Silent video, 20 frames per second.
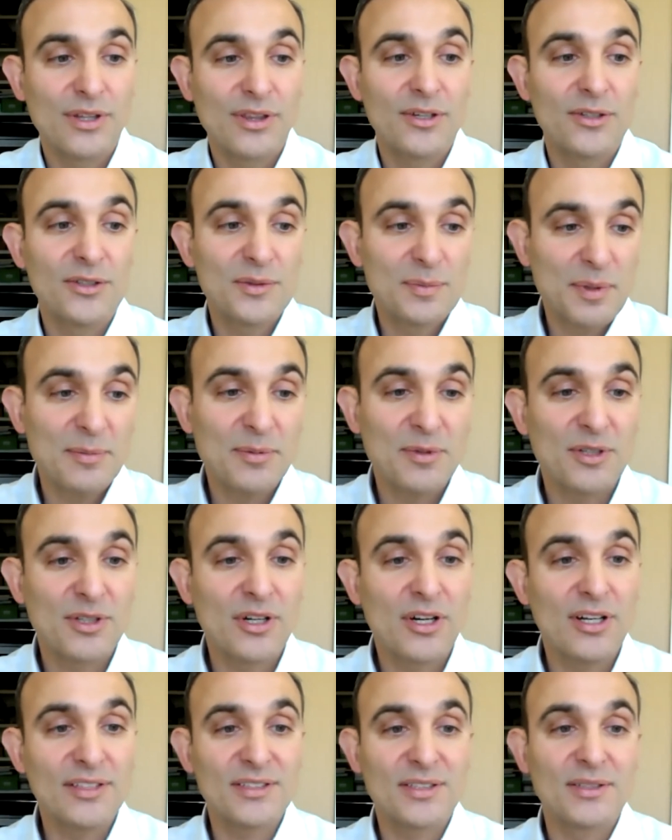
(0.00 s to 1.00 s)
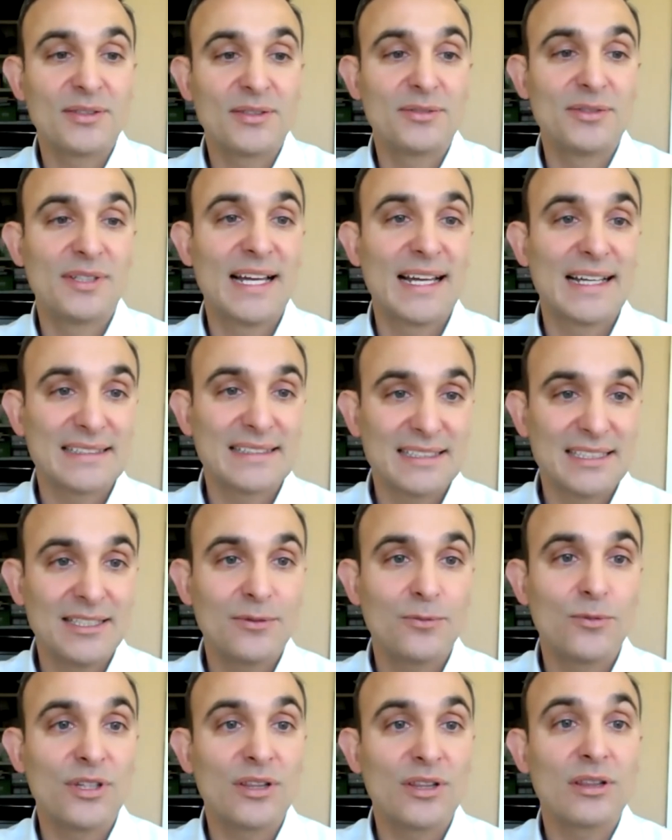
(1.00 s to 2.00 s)
those people are also interacting
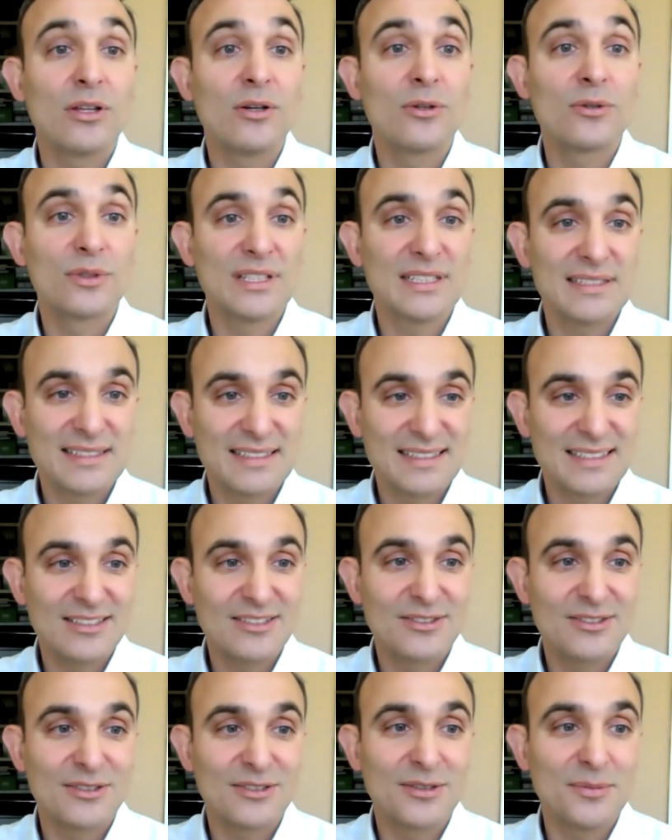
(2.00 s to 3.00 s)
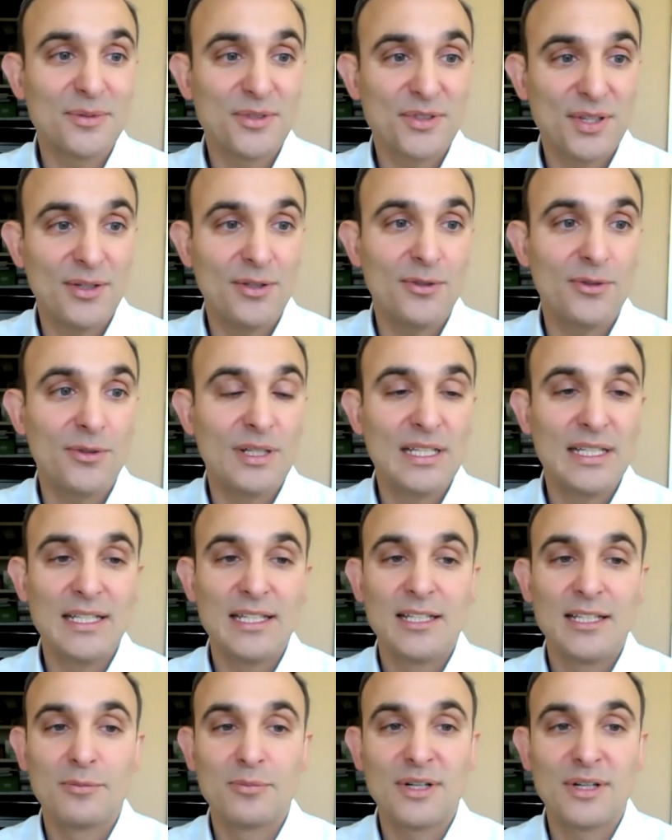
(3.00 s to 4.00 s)
with low risk groups. So
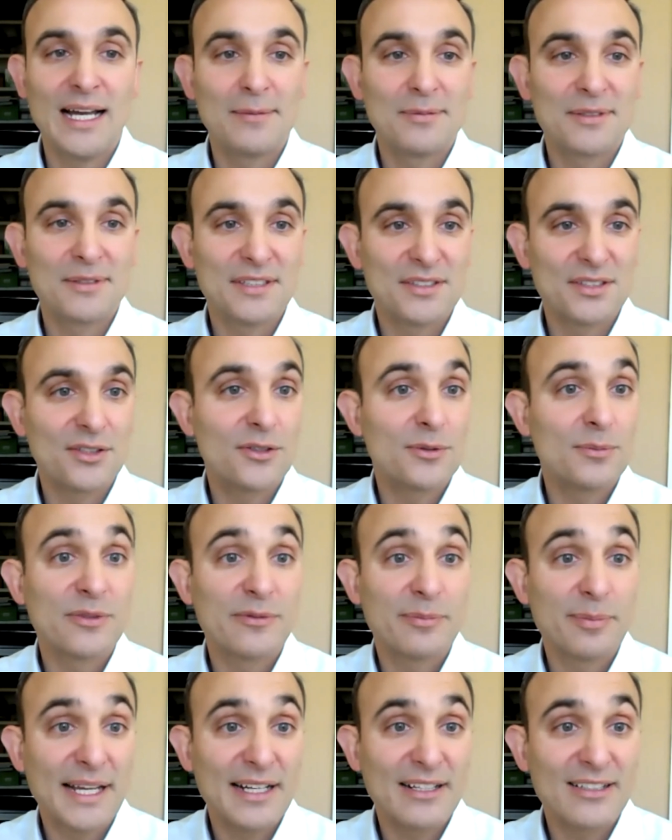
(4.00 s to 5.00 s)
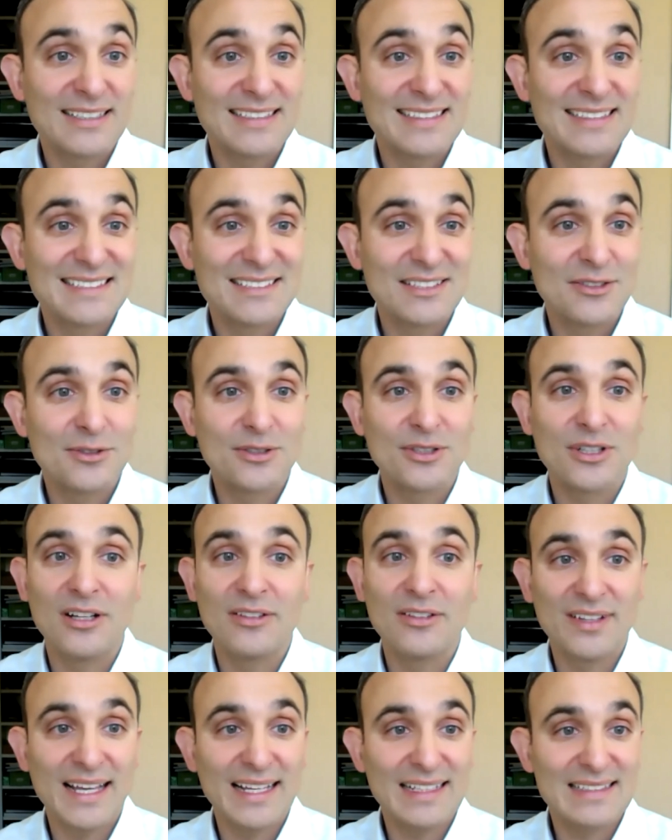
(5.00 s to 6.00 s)
perhaps it's a group of parents who are all
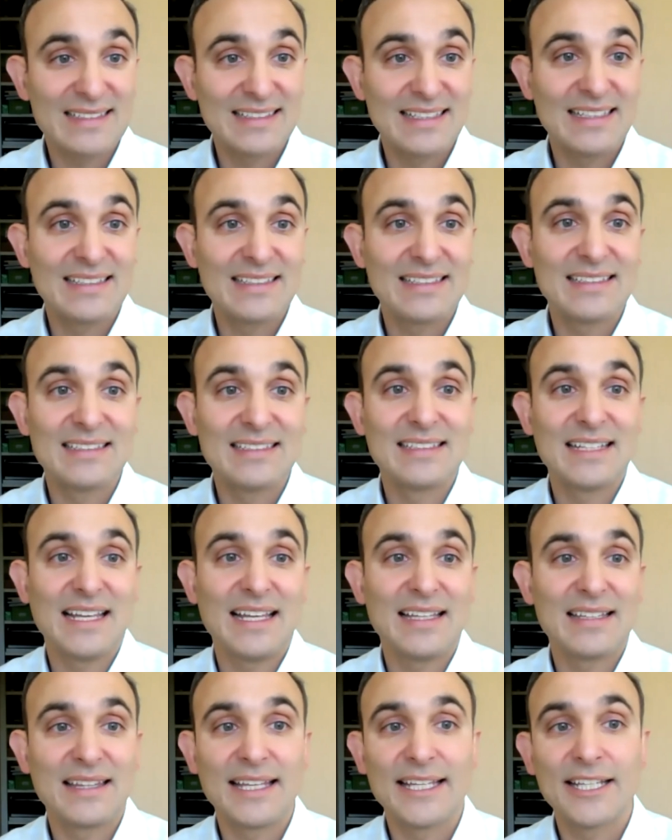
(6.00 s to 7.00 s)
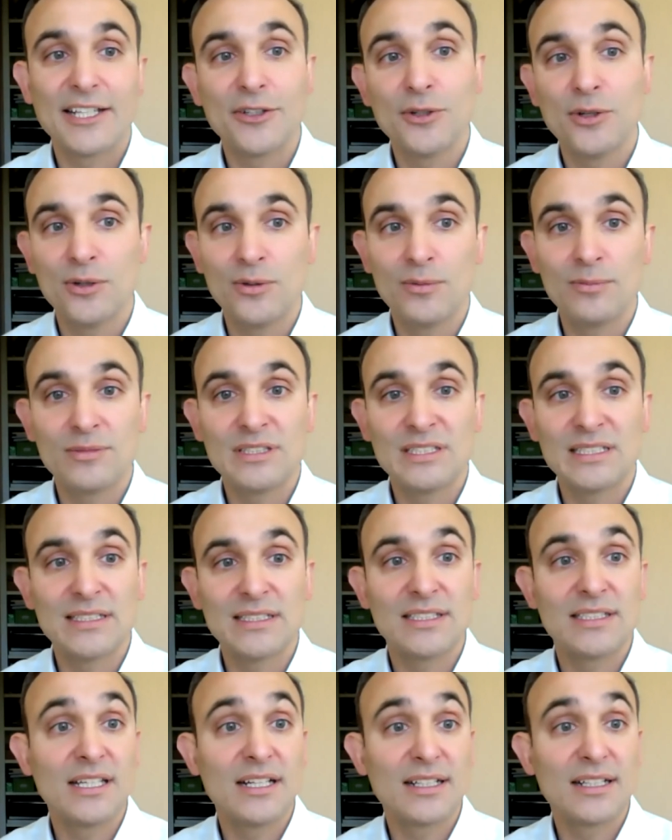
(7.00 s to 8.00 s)
vaccinated and they go home to
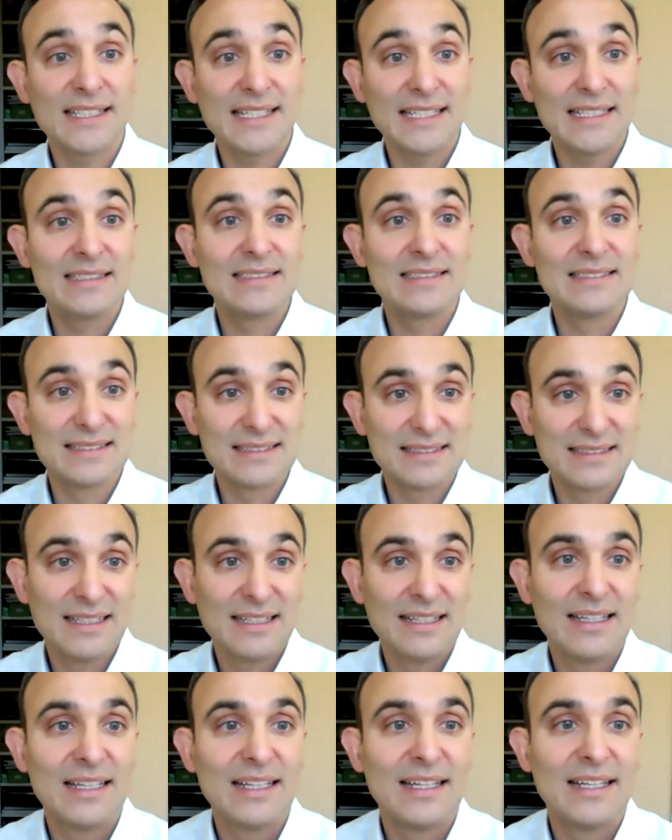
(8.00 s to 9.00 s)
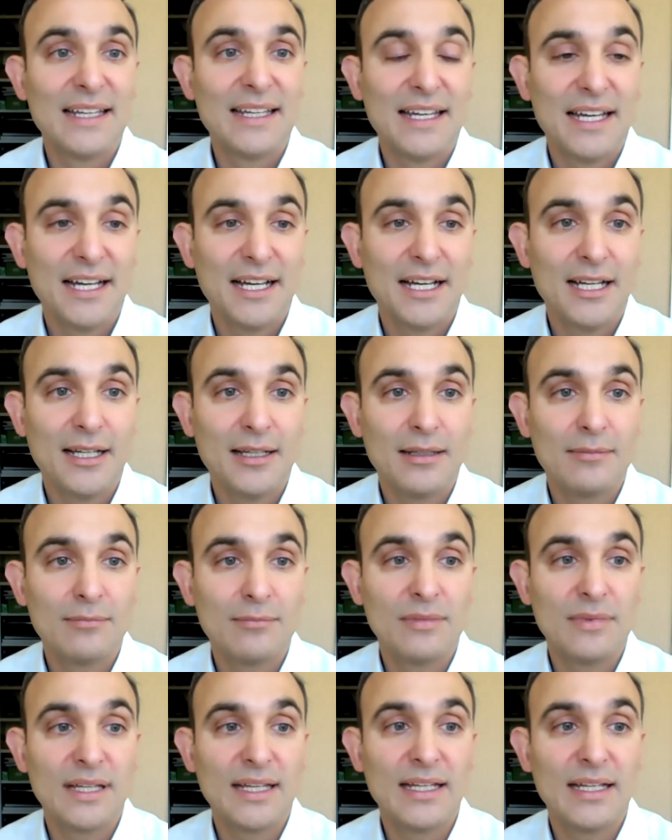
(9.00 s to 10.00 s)
young kids.
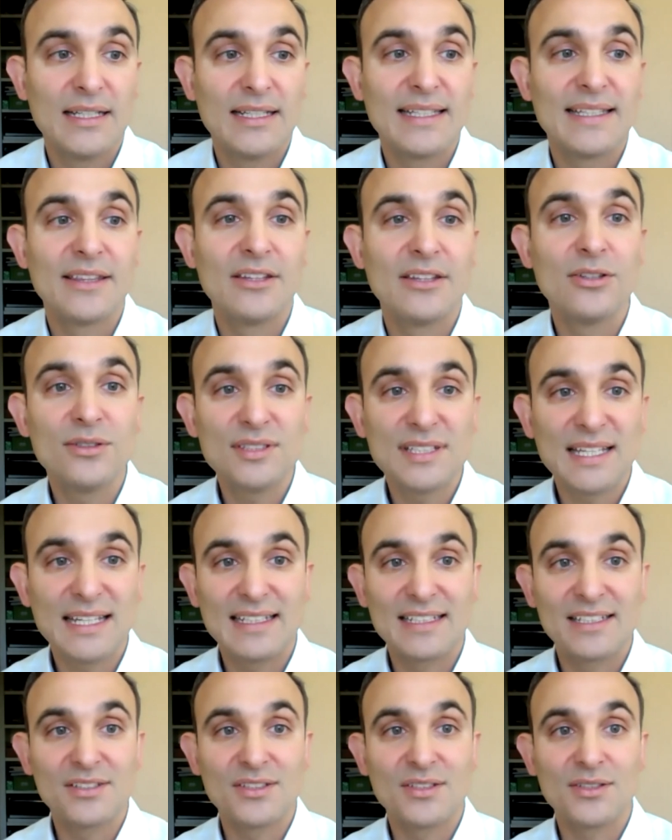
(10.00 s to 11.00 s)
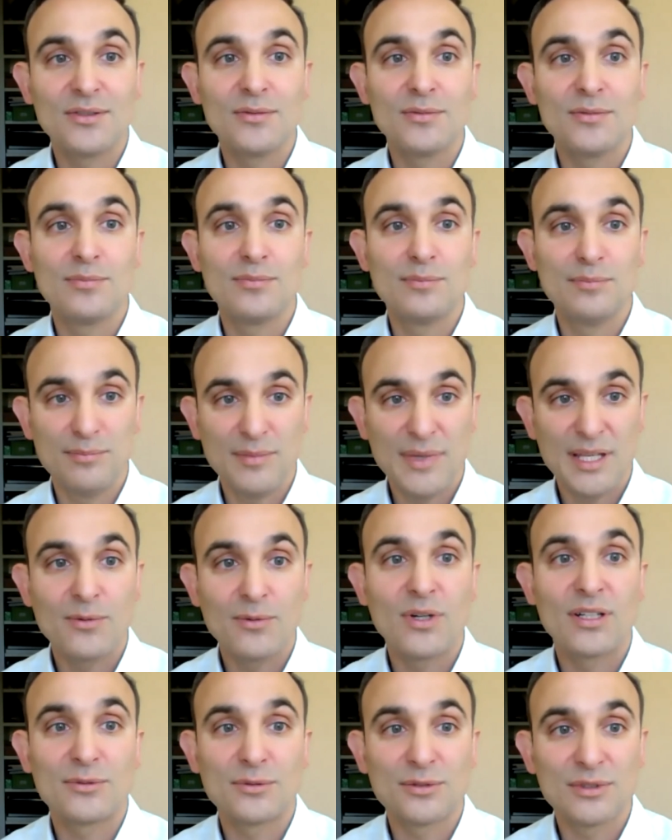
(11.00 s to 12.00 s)
In those settings, you may
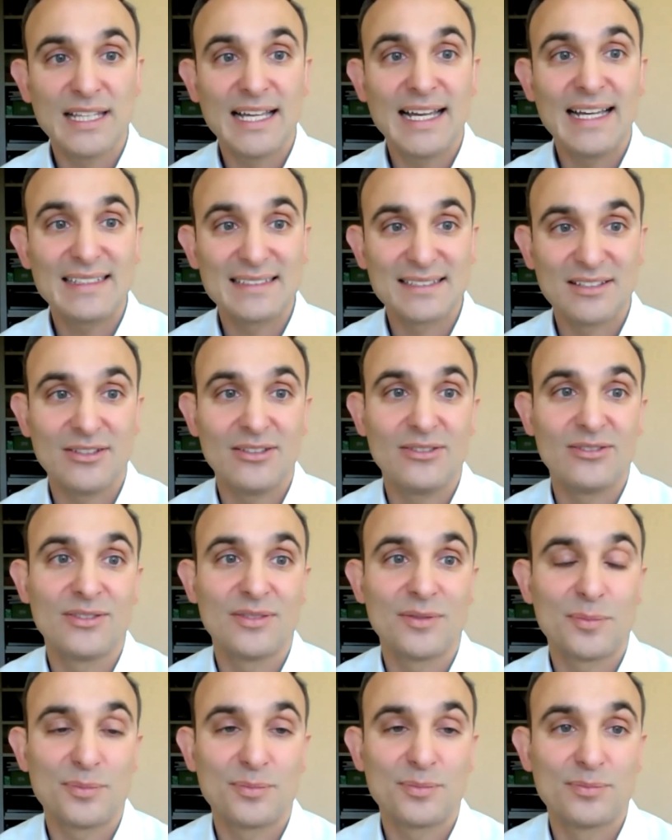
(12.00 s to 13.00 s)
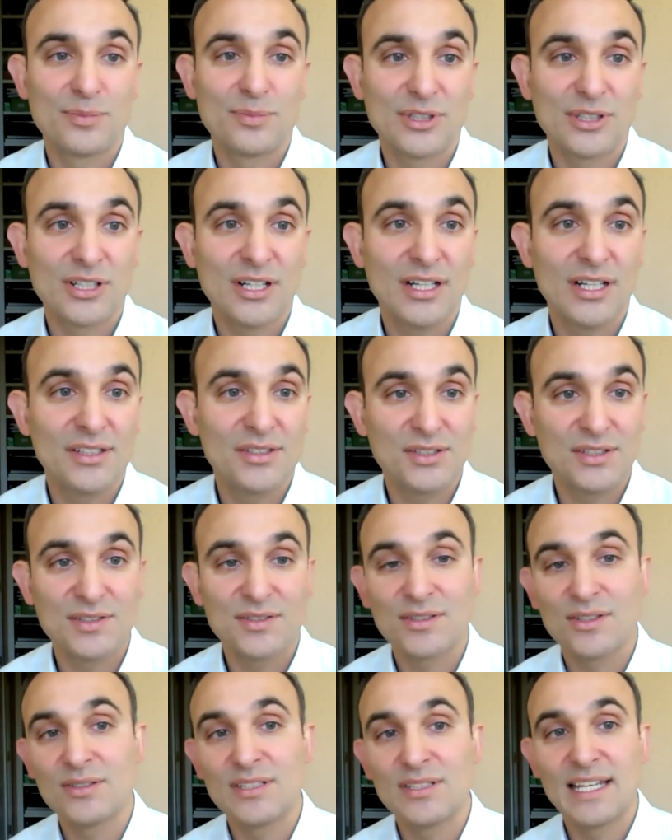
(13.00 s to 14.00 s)
want to relax those precautions.
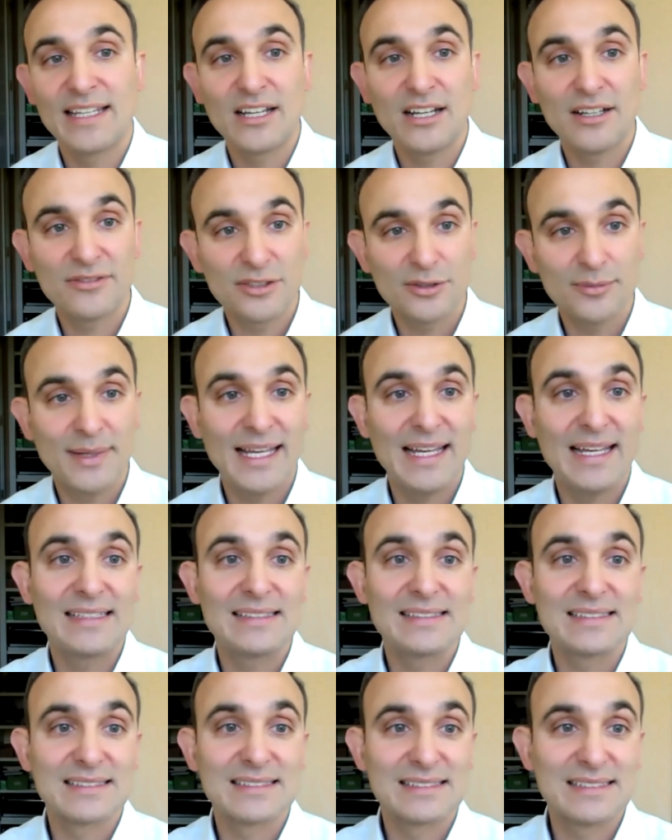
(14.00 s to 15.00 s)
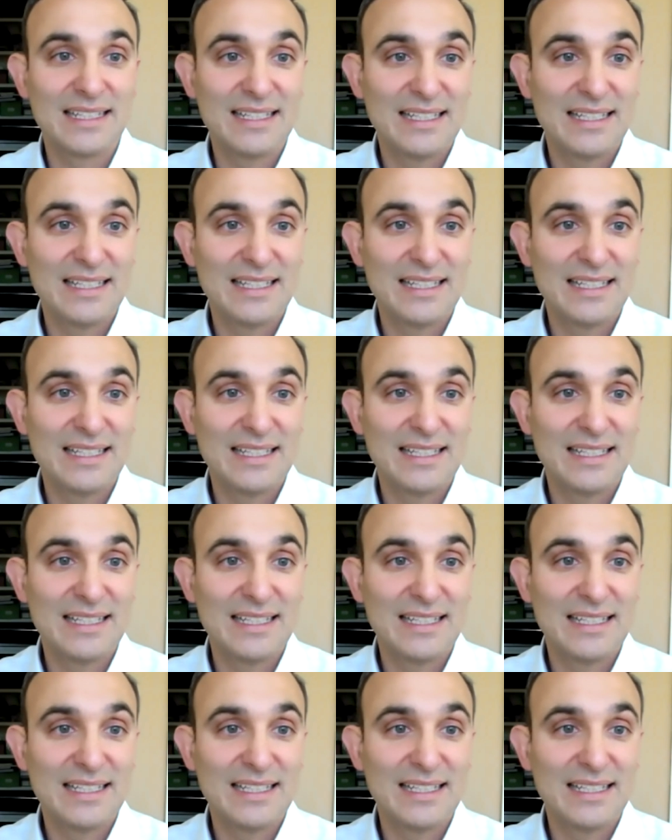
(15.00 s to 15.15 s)
So take off your masks,